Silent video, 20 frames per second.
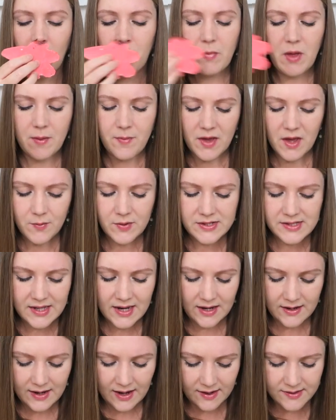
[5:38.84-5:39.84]
Maybe it was
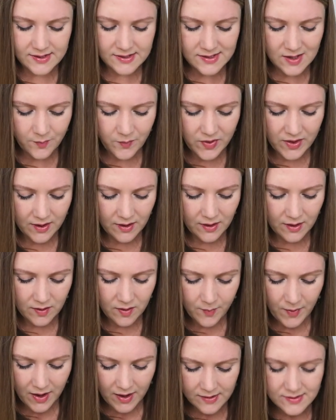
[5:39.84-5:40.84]
sitting next to something in
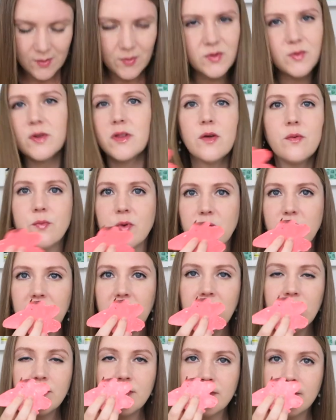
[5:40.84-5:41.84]
the box that was really
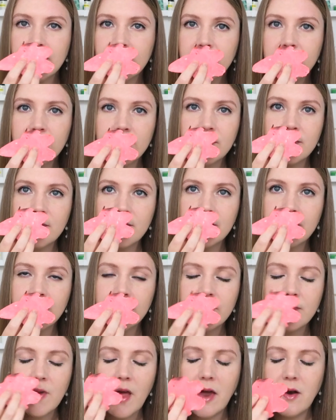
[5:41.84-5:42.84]
fruity.
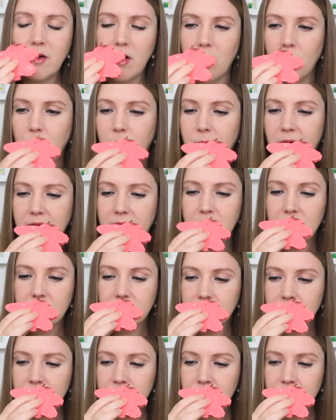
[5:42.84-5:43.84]
I don't know, but
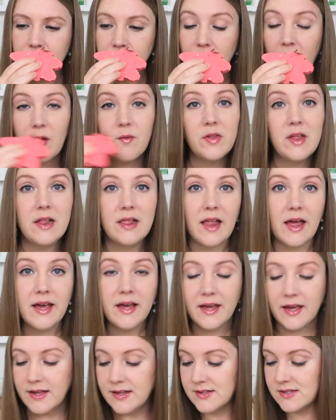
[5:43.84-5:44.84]
I really
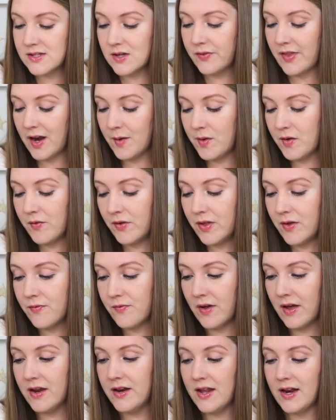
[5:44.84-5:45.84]
like it, so that'll be really
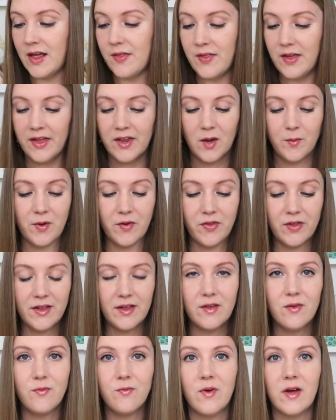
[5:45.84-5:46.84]
fun. And I think it'll be
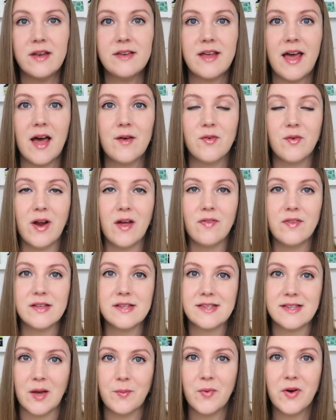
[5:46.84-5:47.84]
really fun to have around
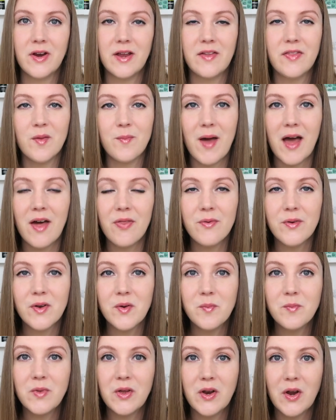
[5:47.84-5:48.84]
this summer in the
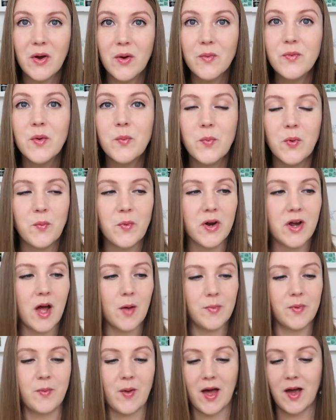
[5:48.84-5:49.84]
bathroom, you know, from when we're
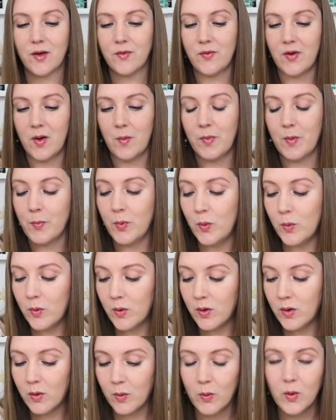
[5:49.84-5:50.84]
coming back from the
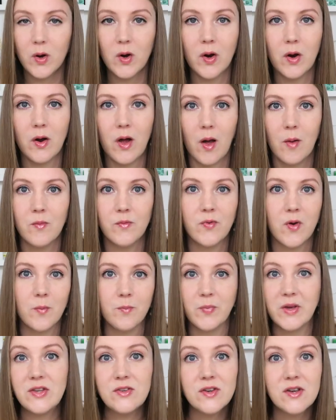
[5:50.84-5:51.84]
pool or um,
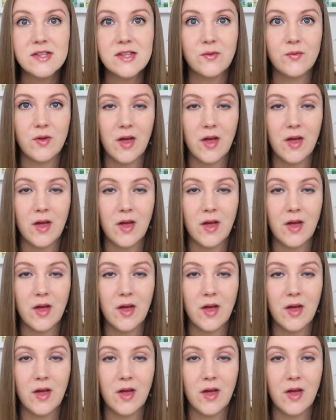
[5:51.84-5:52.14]
from beaches if